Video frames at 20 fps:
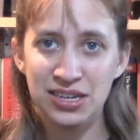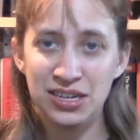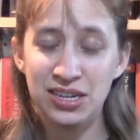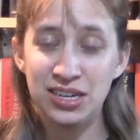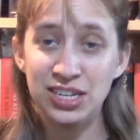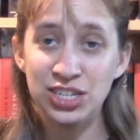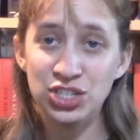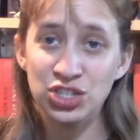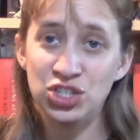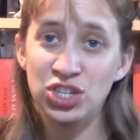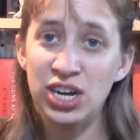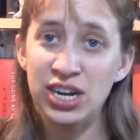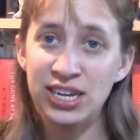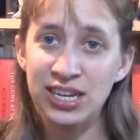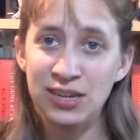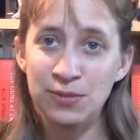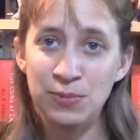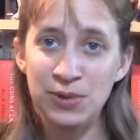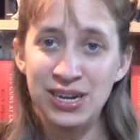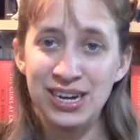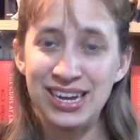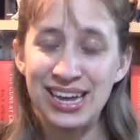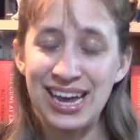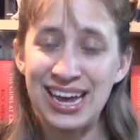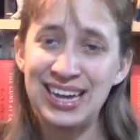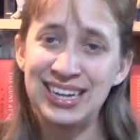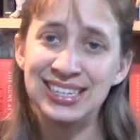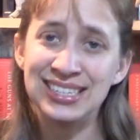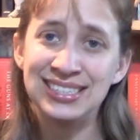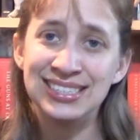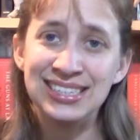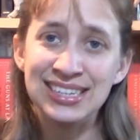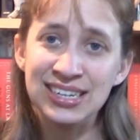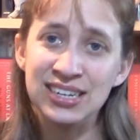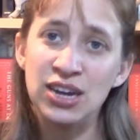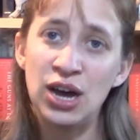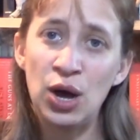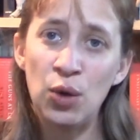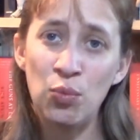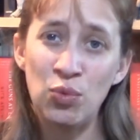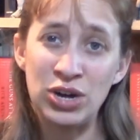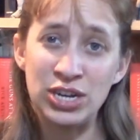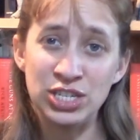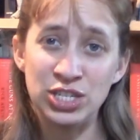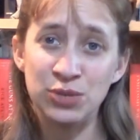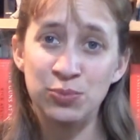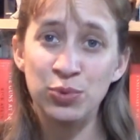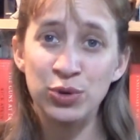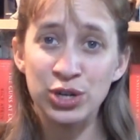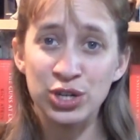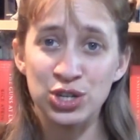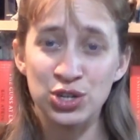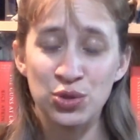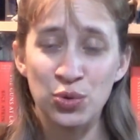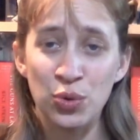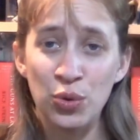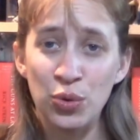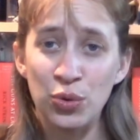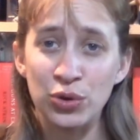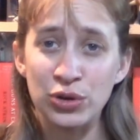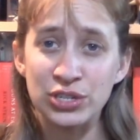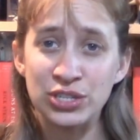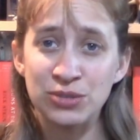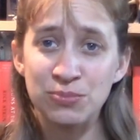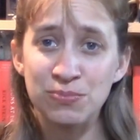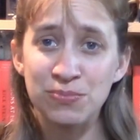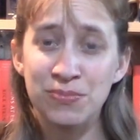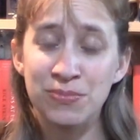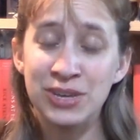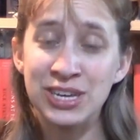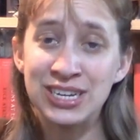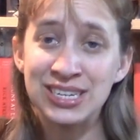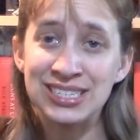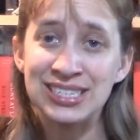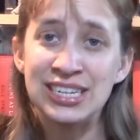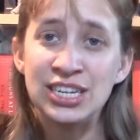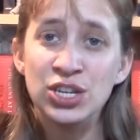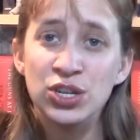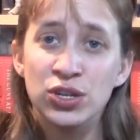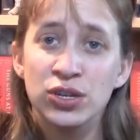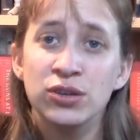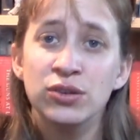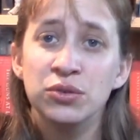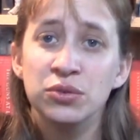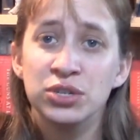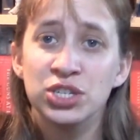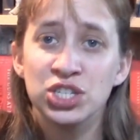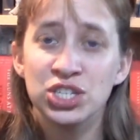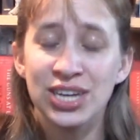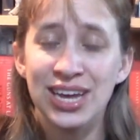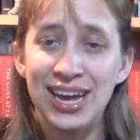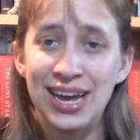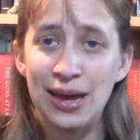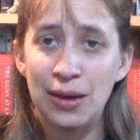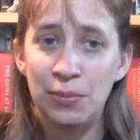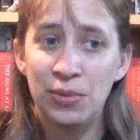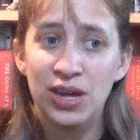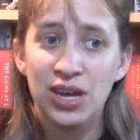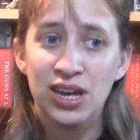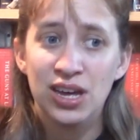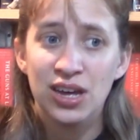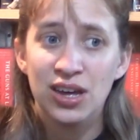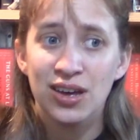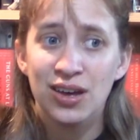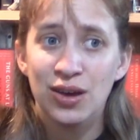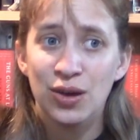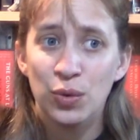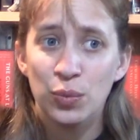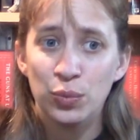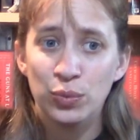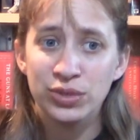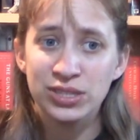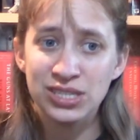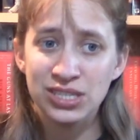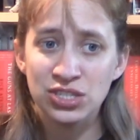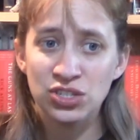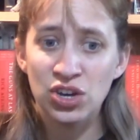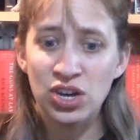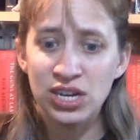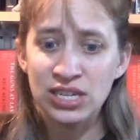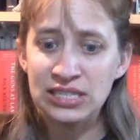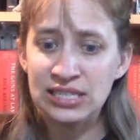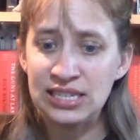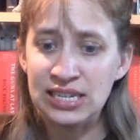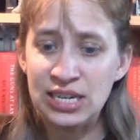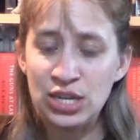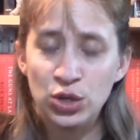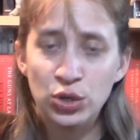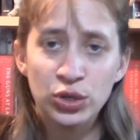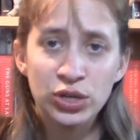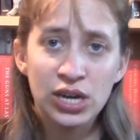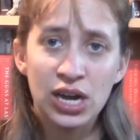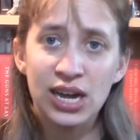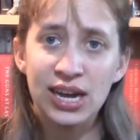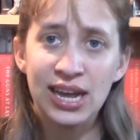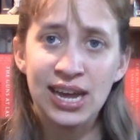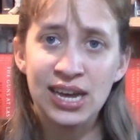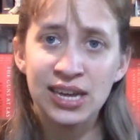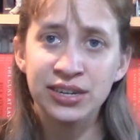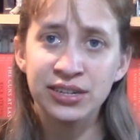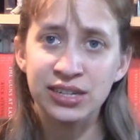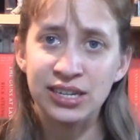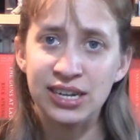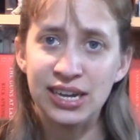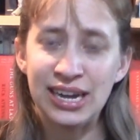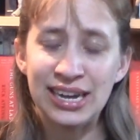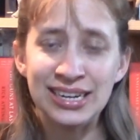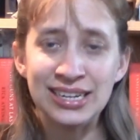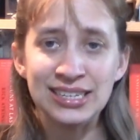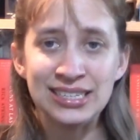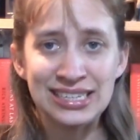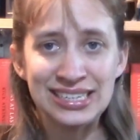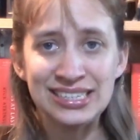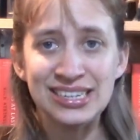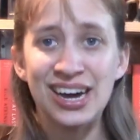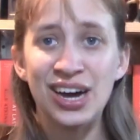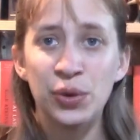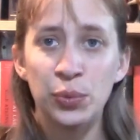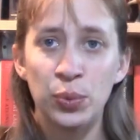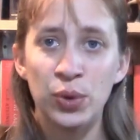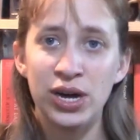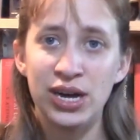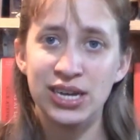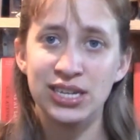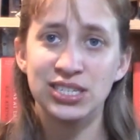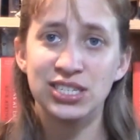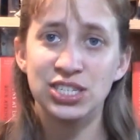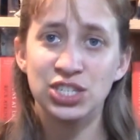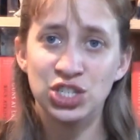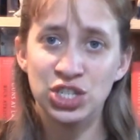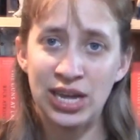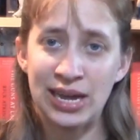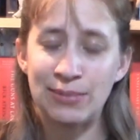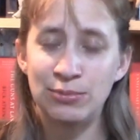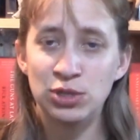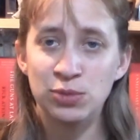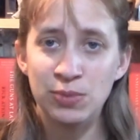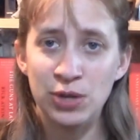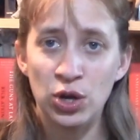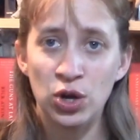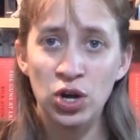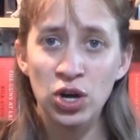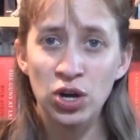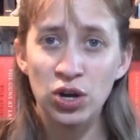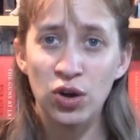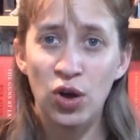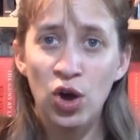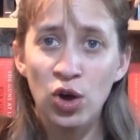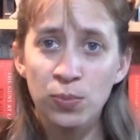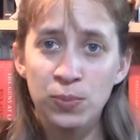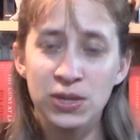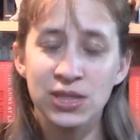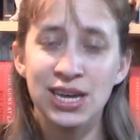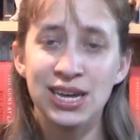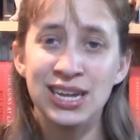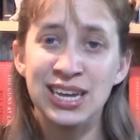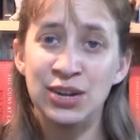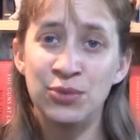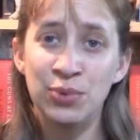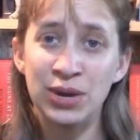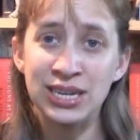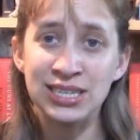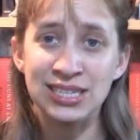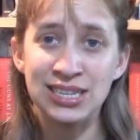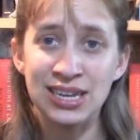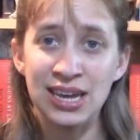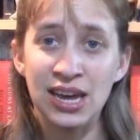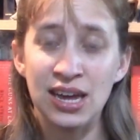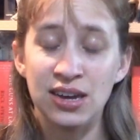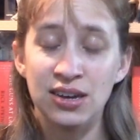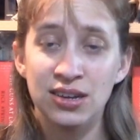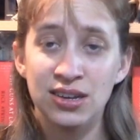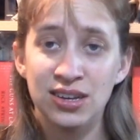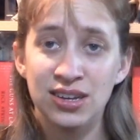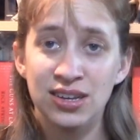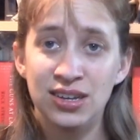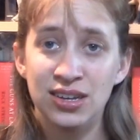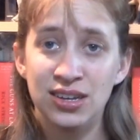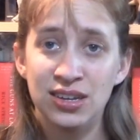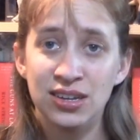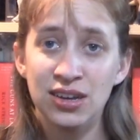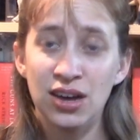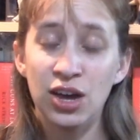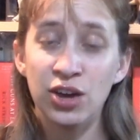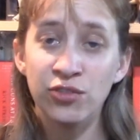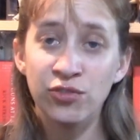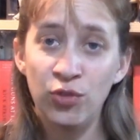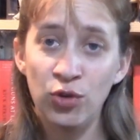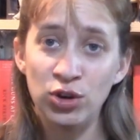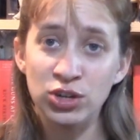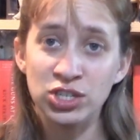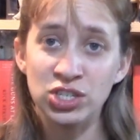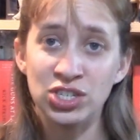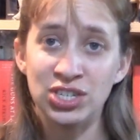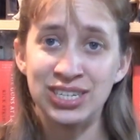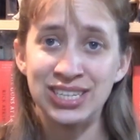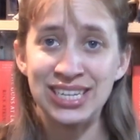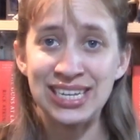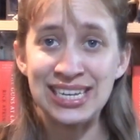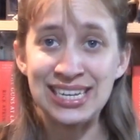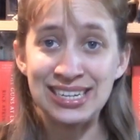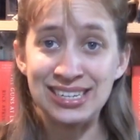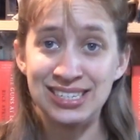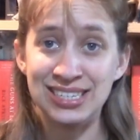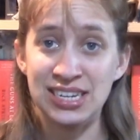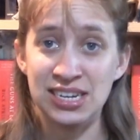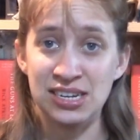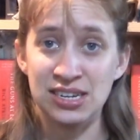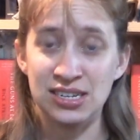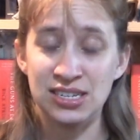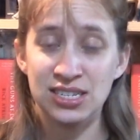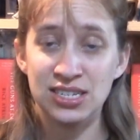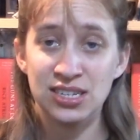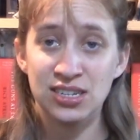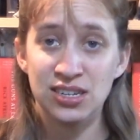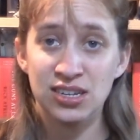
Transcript: His jockey Pinkay did not want to push the horse because he knew Sham was exhausted. He could not handle it, and he did not want Sham to be hurt, hoping that he'd race again. Unfortunately, he didn't.